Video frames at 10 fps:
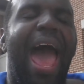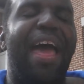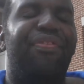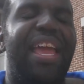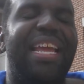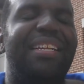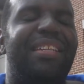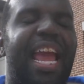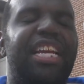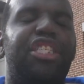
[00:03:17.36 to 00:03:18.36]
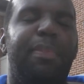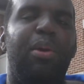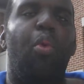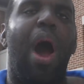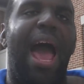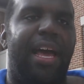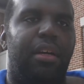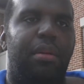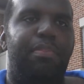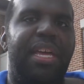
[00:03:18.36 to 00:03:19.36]
I think they should be wild
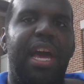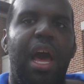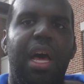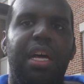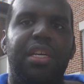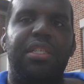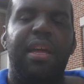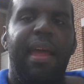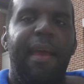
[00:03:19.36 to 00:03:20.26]
because